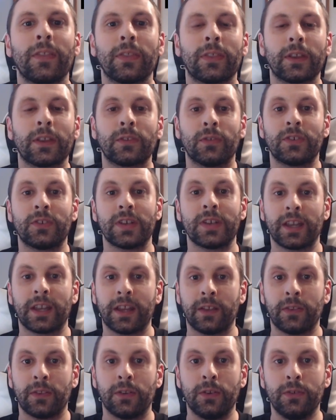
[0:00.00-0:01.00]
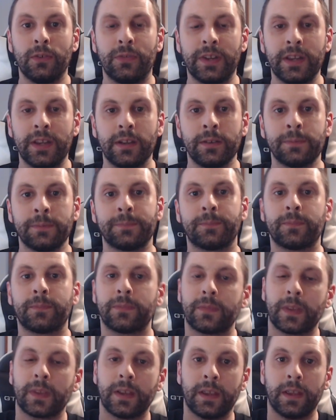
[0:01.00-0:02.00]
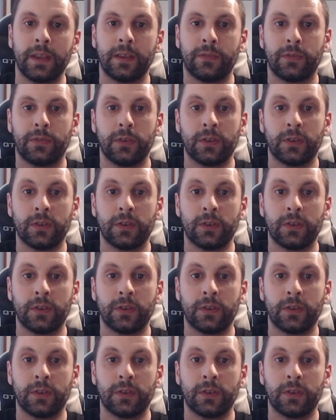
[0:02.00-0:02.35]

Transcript: thanks for checking out the new video. If